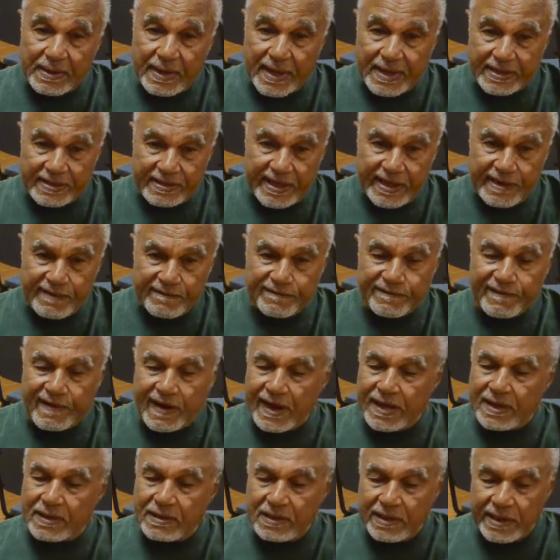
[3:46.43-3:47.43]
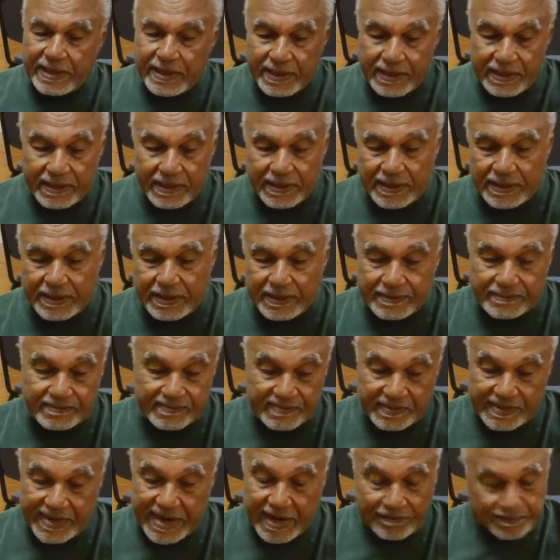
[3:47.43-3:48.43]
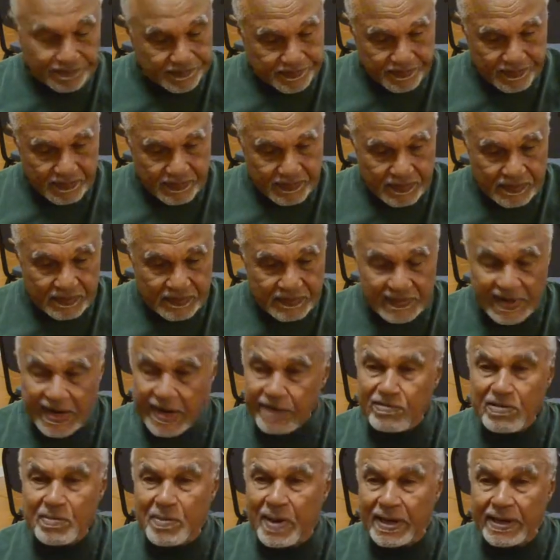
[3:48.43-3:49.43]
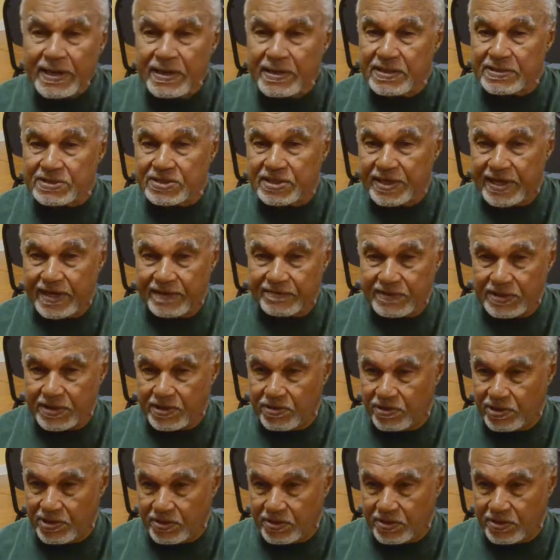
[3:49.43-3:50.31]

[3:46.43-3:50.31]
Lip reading: I think finally, everybody doesn't have to go